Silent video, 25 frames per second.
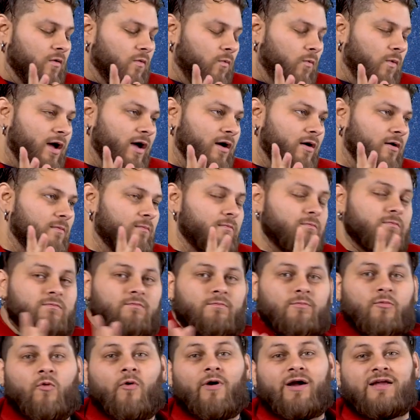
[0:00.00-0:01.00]
Well,
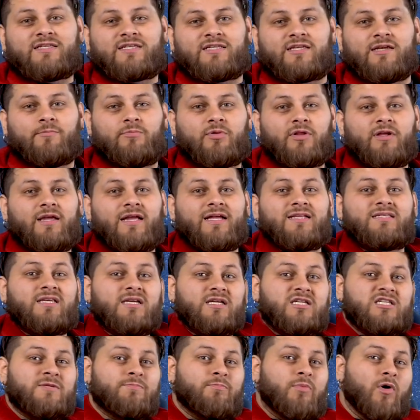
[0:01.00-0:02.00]
Quite simply, it's
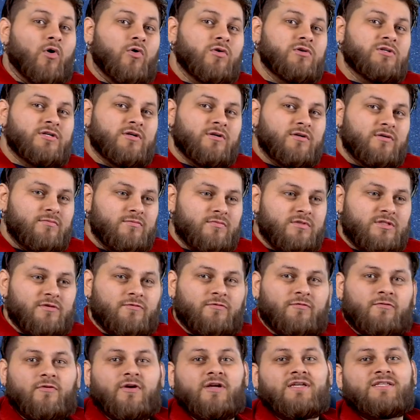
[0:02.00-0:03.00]
exposure to
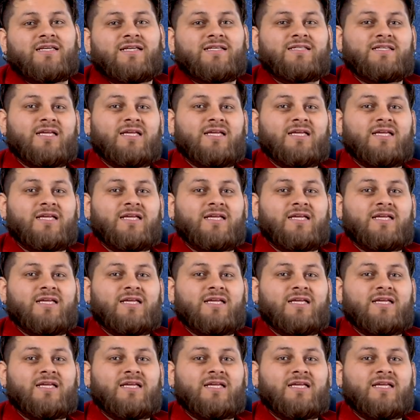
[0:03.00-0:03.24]
freezing